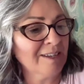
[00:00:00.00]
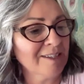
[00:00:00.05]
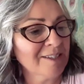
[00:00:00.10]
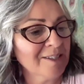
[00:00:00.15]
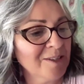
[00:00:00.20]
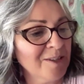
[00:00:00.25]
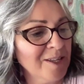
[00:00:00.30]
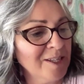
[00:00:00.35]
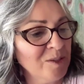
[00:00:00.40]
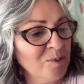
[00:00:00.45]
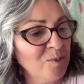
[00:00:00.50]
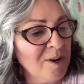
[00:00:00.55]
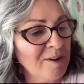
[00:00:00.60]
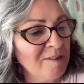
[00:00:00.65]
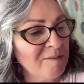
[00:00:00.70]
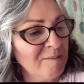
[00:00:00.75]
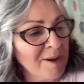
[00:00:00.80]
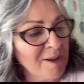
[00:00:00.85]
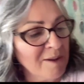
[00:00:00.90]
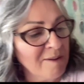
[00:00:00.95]
So that's one
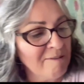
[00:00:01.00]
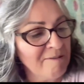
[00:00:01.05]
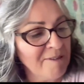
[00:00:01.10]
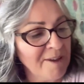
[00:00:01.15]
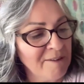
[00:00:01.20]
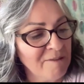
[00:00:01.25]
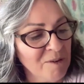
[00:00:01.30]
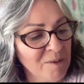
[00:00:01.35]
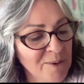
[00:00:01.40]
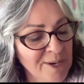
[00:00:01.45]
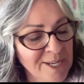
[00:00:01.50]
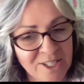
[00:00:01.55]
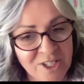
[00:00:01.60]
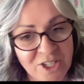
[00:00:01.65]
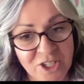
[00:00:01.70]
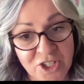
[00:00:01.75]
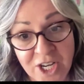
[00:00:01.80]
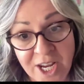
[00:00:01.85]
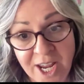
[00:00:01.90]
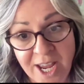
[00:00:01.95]
of my favorite ways
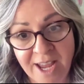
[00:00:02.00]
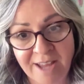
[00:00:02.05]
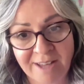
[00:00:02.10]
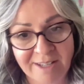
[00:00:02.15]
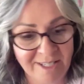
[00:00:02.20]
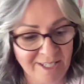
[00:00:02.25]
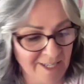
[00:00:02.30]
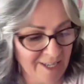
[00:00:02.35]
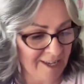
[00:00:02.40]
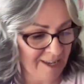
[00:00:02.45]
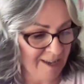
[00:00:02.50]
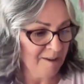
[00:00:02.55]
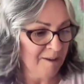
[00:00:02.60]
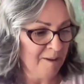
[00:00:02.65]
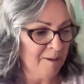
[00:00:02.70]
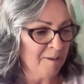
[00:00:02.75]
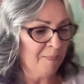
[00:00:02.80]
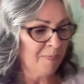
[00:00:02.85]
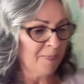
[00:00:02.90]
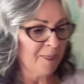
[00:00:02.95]
to chant,
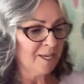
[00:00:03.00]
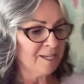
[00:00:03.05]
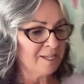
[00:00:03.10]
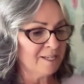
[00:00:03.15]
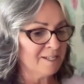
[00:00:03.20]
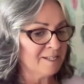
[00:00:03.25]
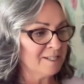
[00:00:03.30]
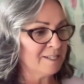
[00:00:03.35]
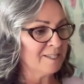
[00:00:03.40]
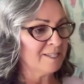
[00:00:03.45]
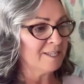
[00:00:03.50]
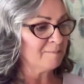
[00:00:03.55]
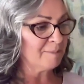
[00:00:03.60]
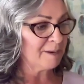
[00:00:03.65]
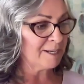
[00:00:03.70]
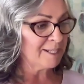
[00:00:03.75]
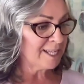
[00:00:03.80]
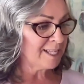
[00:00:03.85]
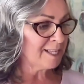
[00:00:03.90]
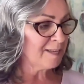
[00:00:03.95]
is in
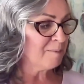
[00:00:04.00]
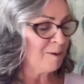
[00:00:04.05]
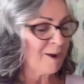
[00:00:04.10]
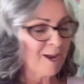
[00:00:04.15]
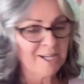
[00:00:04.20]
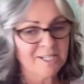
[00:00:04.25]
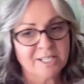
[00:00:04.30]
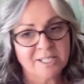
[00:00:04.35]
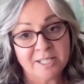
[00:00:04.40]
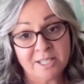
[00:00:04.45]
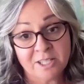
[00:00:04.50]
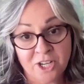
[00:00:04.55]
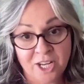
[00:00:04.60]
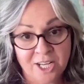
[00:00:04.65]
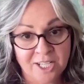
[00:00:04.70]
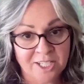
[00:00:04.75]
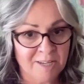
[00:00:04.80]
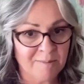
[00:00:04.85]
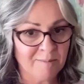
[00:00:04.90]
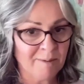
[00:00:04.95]
my daily practice, is
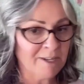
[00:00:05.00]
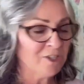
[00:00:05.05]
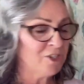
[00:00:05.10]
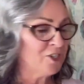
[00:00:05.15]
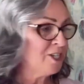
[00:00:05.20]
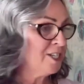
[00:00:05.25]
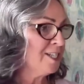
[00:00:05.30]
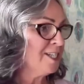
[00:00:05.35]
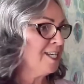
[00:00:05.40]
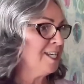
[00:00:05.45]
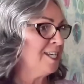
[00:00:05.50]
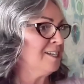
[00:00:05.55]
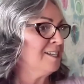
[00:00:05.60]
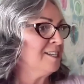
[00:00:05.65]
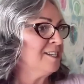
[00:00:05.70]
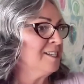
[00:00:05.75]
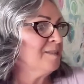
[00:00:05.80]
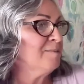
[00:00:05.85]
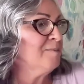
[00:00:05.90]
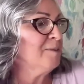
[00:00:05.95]
chanting my gene
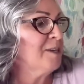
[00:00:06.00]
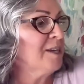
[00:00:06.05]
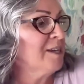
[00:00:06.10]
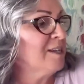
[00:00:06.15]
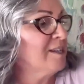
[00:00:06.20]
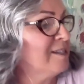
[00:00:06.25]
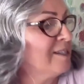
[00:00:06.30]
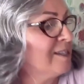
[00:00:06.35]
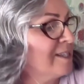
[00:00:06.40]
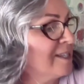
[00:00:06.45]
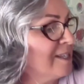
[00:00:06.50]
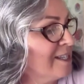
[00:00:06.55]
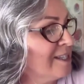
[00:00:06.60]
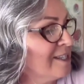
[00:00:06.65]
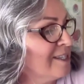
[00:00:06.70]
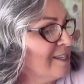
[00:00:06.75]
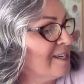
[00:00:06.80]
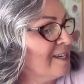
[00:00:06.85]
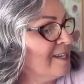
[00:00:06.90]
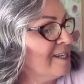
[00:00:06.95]
keys, because
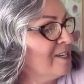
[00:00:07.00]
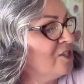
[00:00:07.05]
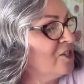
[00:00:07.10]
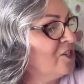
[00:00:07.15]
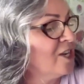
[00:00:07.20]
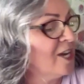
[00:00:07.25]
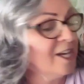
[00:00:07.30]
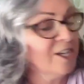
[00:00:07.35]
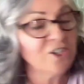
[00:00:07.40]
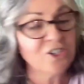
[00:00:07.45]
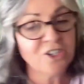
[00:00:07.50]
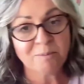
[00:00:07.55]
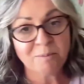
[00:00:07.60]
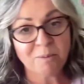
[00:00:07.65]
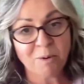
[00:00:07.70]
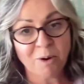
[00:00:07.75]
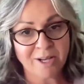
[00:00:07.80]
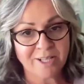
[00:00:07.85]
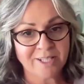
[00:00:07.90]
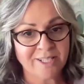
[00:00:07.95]
it's an initiation
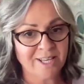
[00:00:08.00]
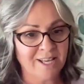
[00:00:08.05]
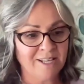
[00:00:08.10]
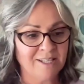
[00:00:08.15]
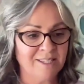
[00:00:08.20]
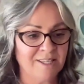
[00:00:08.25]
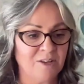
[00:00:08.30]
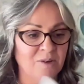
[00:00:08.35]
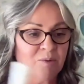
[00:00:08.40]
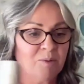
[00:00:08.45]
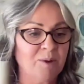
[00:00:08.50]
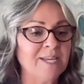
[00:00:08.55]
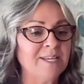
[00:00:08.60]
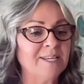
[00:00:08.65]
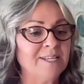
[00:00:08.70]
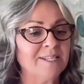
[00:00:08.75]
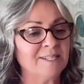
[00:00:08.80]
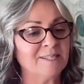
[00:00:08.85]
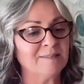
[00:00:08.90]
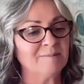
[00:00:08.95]
process that
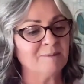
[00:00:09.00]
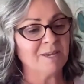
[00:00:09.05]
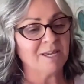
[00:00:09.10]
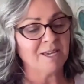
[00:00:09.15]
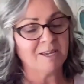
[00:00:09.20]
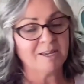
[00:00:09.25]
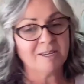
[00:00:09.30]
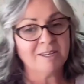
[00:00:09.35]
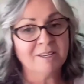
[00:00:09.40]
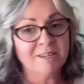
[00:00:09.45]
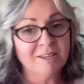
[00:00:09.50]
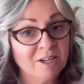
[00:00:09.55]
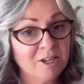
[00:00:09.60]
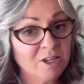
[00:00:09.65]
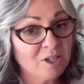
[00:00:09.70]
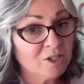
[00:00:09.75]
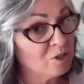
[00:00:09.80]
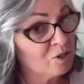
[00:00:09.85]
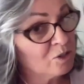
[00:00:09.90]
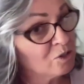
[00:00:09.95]
awakens me
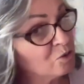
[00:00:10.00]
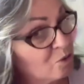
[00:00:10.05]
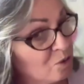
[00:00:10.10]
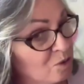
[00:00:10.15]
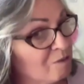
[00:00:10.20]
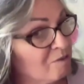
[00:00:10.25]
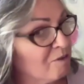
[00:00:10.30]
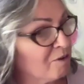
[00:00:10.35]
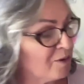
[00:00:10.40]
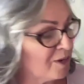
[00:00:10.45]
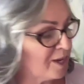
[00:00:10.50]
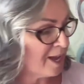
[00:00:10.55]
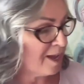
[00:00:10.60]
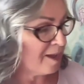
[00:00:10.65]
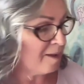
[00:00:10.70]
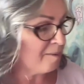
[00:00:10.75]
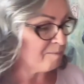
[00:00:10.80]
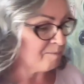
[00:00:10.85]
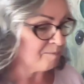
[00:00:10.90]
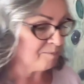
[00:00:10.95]
to the truth of who I
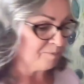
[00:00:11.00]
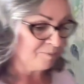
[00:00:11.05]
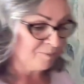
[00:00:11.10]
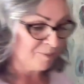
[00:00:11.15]
am.